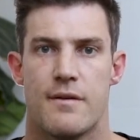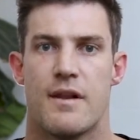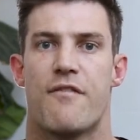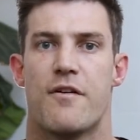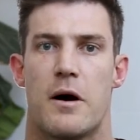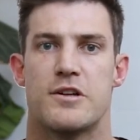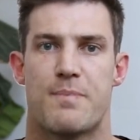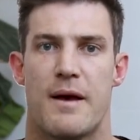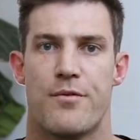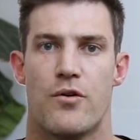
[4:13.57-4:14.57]
Now, for most
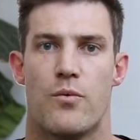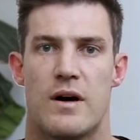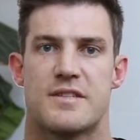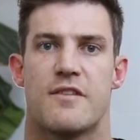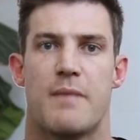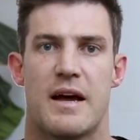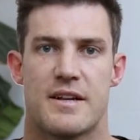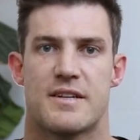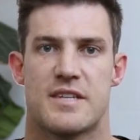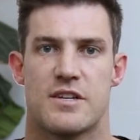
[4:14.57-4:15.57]
people, once you've made
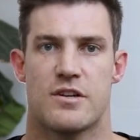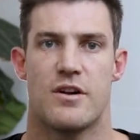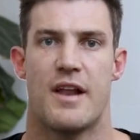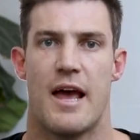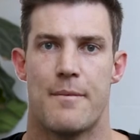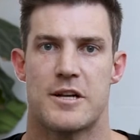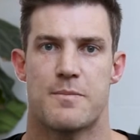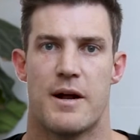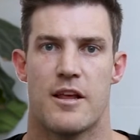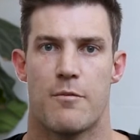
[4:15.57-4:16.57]
a decision on how much
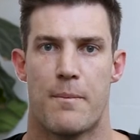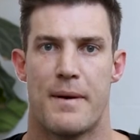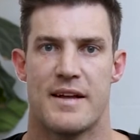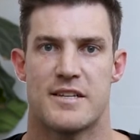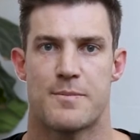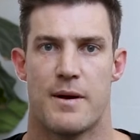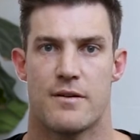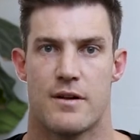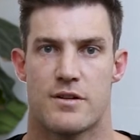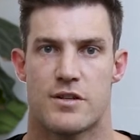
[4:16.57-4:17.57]
money you're prepared to spend
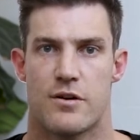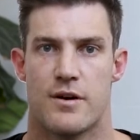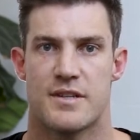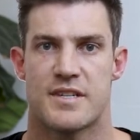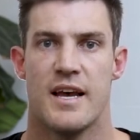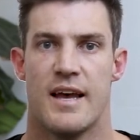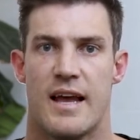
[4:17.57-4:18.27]
on insurance,